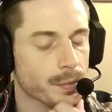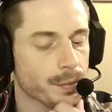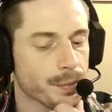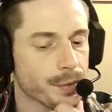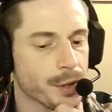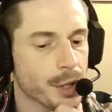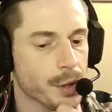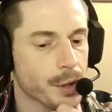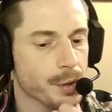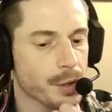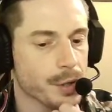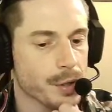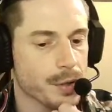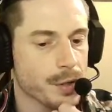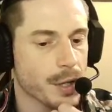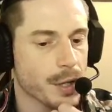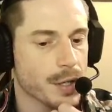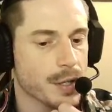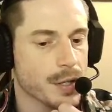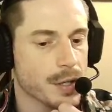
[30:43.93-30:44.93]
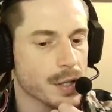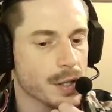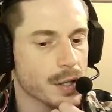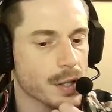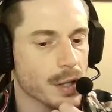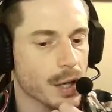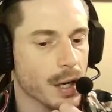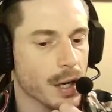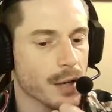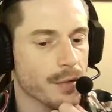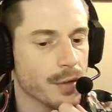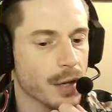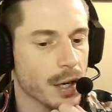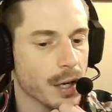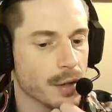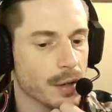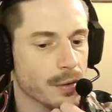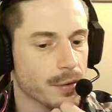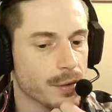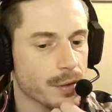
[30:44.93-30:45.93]
don't use async. I have
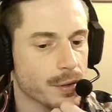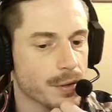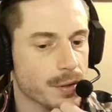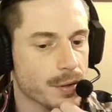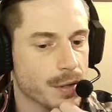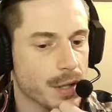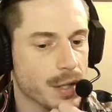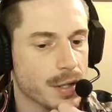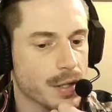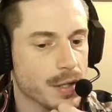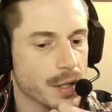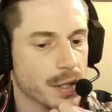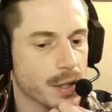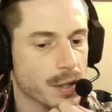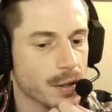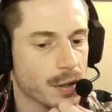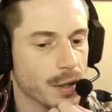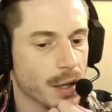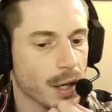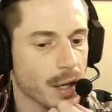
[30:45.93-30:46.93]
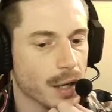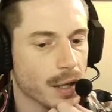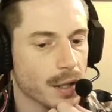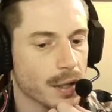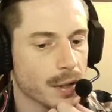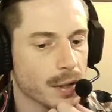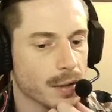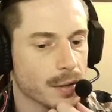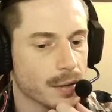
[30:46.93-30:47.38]
not used async. I